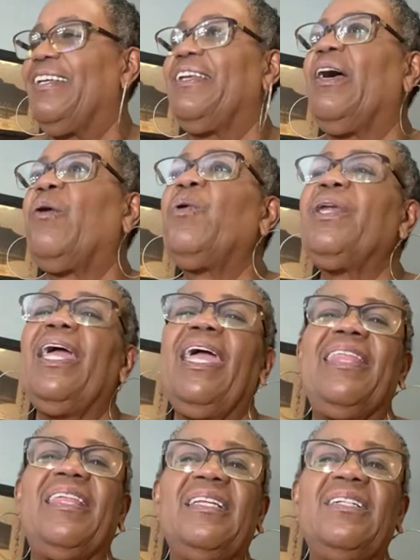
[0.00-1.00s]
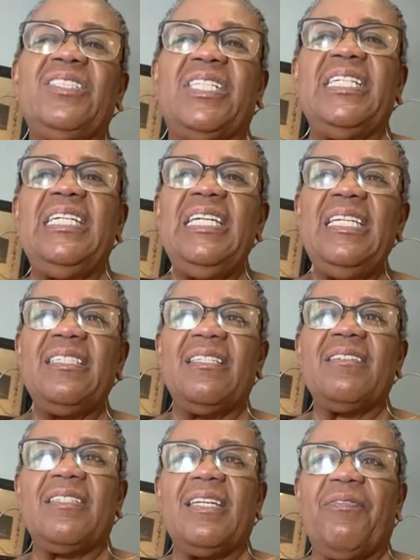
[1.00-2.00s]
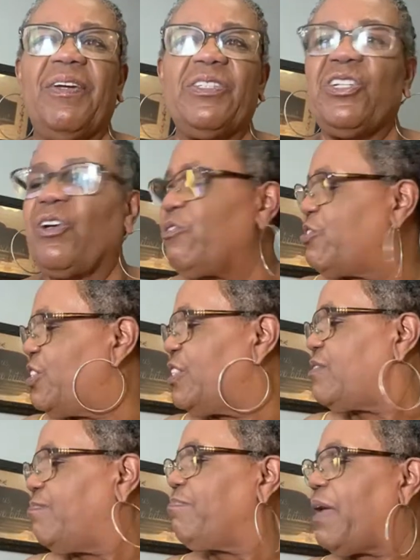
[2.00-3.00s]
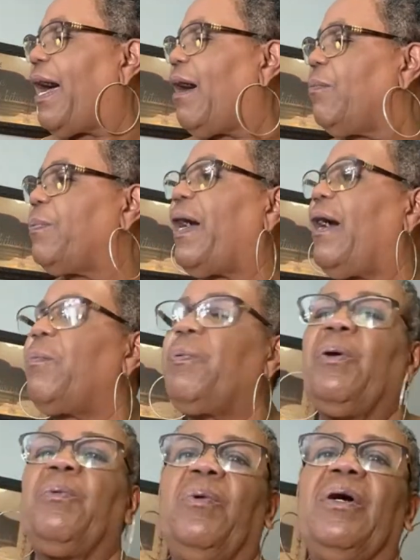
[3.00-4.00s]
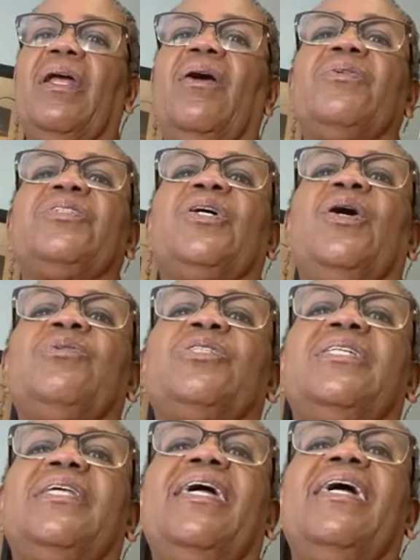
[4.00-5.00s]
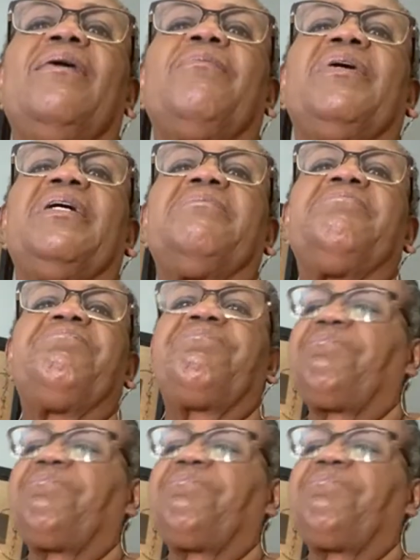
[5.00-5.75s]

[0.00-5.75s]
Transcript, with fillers: Now, when they had the little teas and stuff at churches, I'll, I'll put one on to go to that, but